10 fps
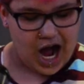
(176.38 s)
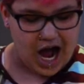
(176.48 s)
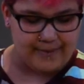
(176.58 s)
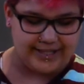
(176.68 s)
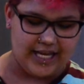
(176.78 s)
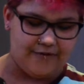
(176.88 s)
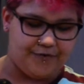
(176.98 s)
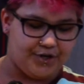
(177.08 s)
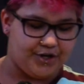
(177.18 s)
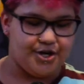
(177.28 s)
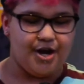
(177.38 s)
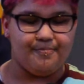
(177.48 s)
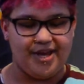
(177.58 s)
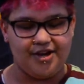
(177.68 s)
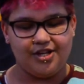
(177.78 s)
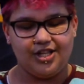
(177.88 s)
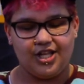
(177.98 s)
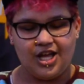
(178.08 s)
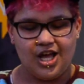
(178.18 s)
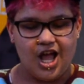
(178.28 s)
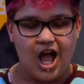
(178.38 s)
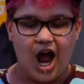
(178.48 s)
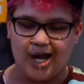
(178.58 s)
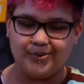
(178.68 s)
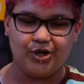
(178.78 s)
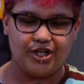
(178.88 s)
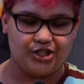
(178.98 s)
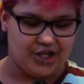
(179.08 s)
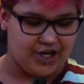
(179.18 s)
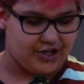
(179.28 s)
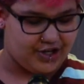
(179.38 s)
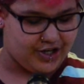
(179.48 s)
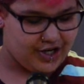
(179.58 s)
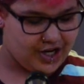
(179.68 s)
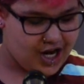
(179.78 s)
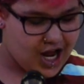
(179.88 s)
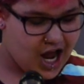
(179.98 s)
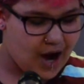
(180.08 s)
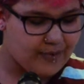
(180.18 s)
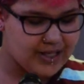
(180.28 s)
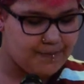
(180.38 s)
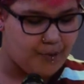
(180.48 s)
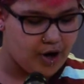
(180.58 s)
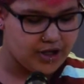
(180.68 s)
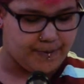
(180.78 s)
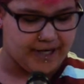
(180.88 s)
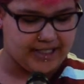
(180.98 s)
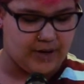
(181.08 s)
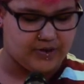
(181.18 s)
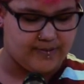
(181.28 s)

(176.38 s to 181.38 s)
I'm Xavier, a male, I'm transgender. I wasn't born the person I was